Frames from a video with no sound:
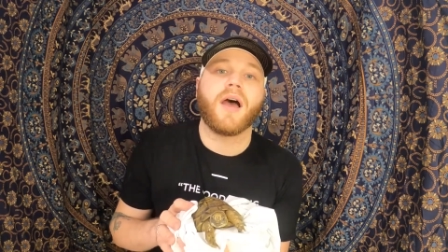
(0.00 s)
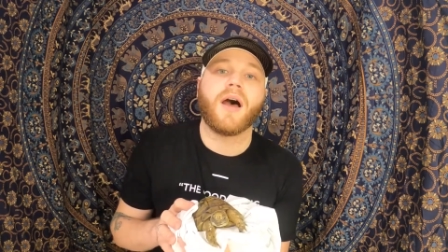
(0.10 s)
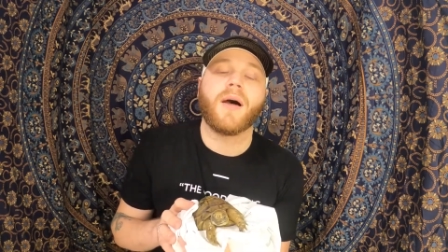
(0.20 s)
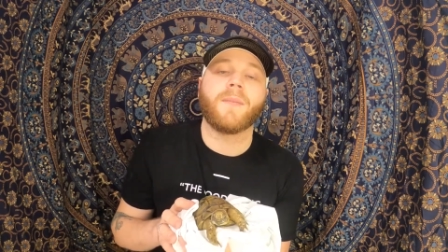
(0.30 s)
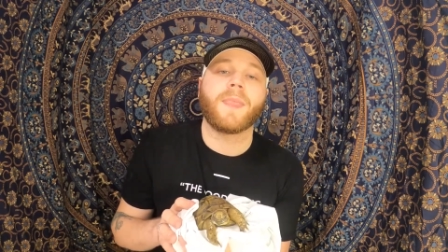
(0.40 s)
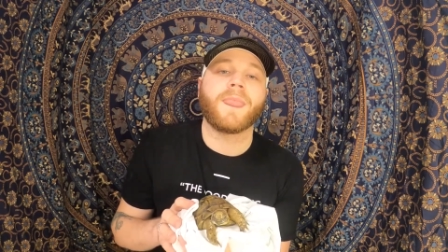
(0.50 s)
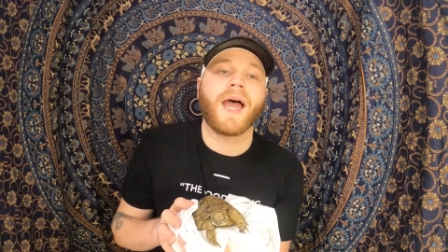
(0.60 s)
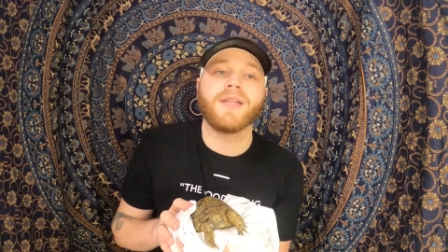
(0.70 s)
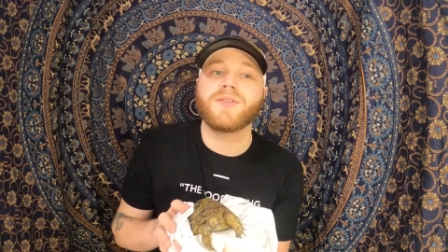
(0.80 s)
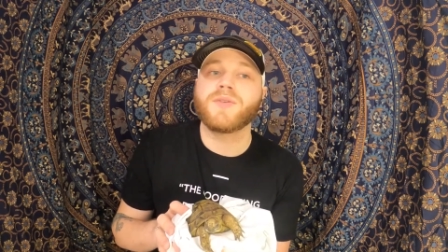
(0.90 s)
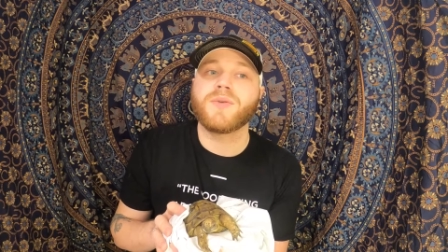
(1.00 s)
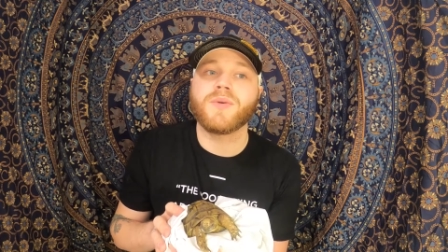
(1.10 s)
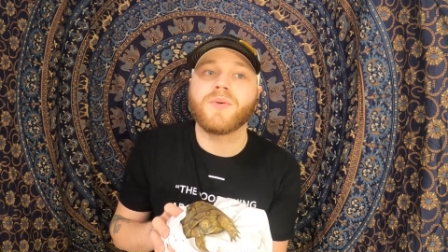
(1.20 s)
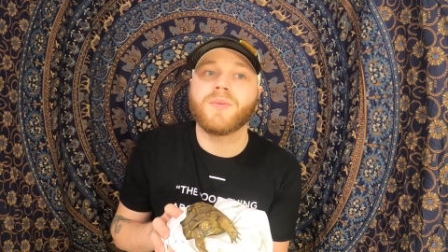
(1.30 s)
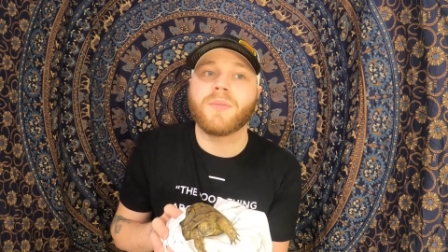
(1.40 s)
not
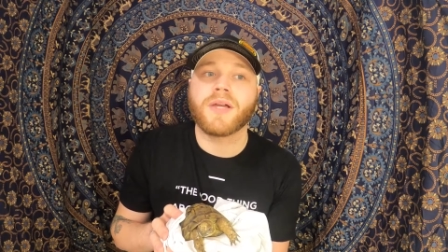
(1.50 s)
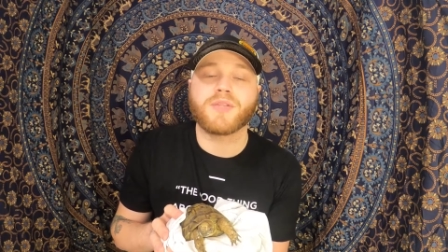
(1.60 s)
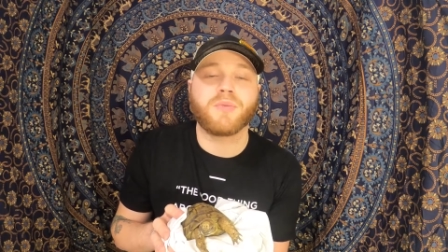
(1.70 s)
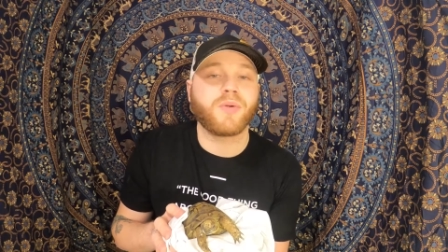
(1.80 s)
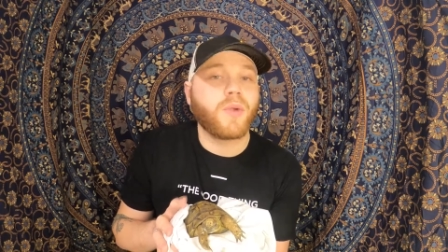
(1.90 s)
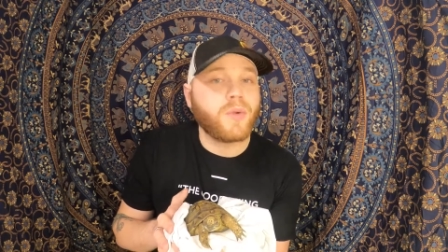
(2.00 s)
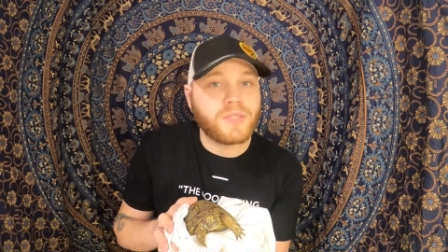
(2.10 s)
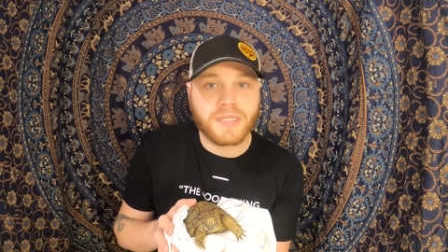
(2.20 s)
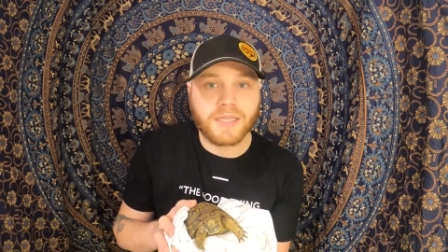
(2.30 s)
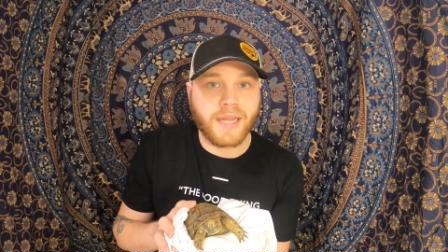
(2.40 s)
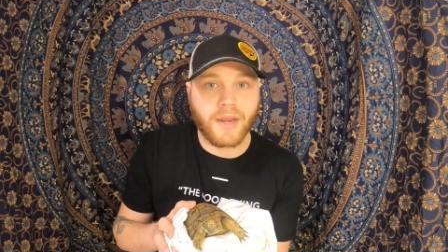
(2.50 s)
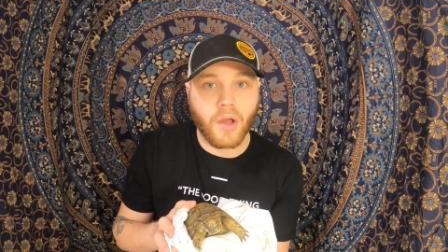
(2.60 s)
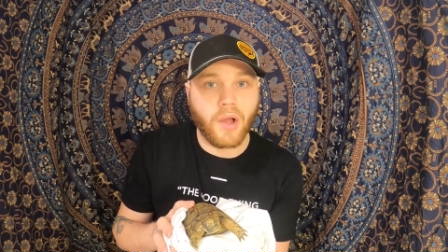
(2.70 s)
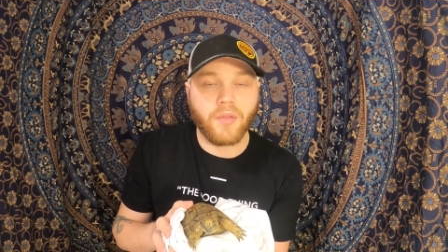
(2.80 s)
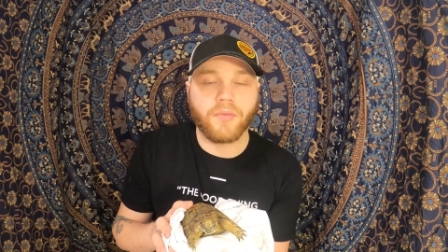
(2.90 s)
too much protein at
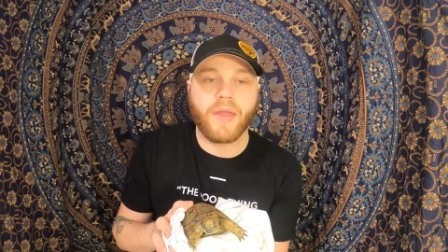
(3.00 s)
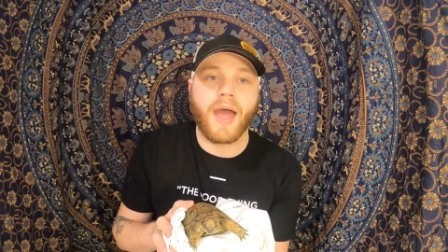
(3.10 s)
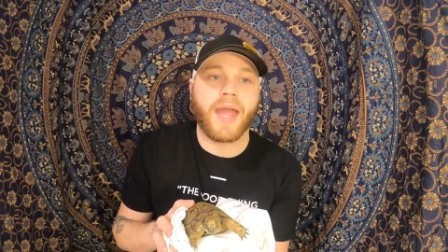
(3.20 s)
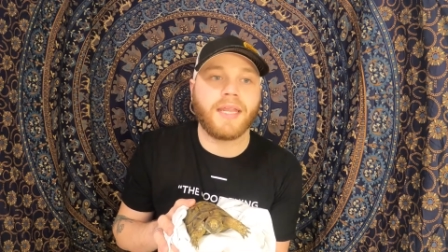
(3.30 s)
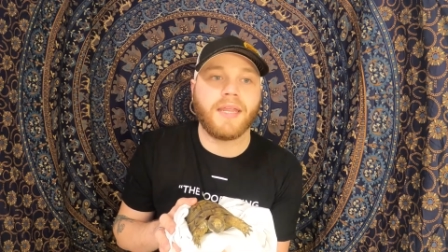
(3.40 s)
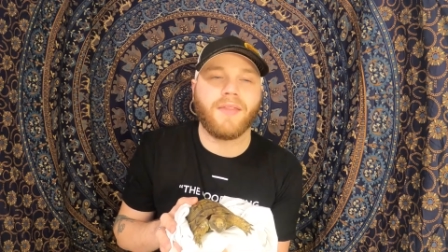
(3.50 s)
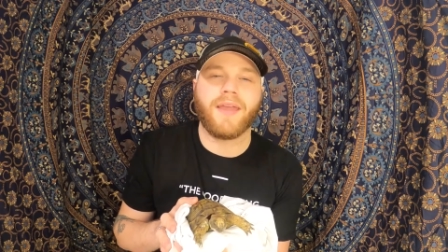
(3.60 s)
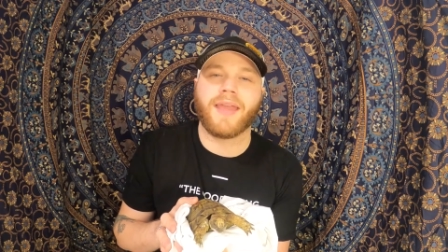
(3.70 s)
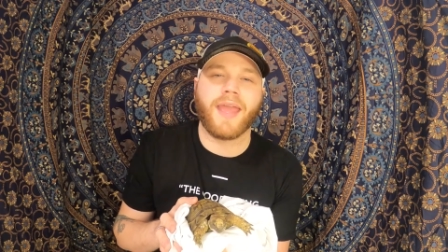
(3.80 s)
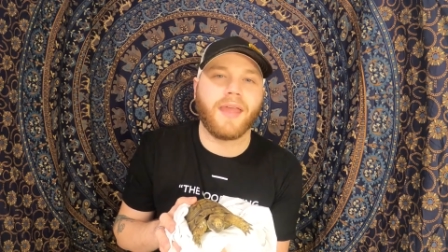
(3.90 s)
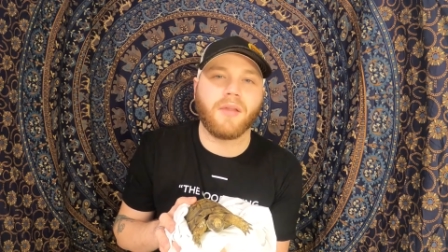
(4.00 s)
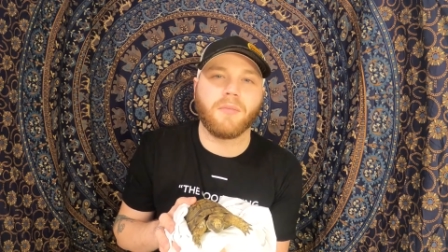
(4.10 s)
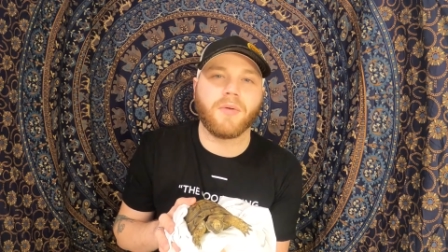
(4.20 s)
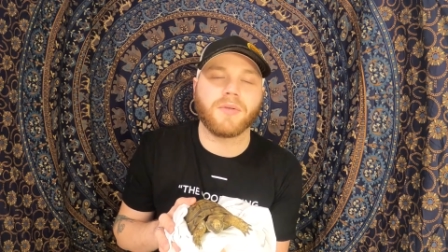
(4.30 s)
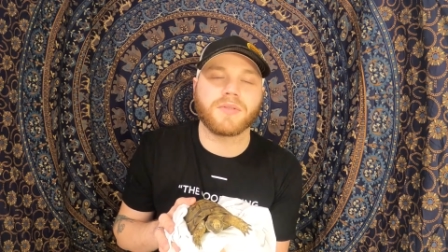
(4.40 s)
all, not any like
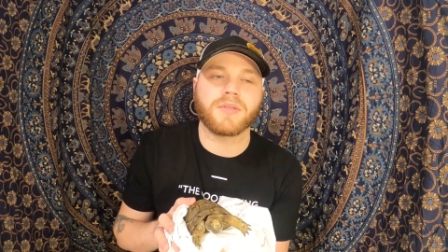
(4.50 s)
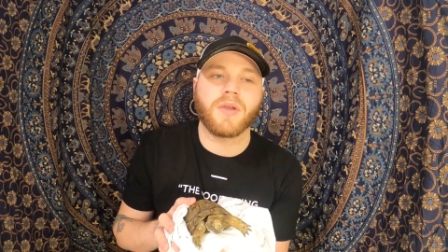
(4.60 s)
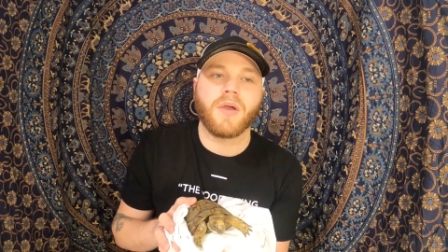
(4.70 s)
animals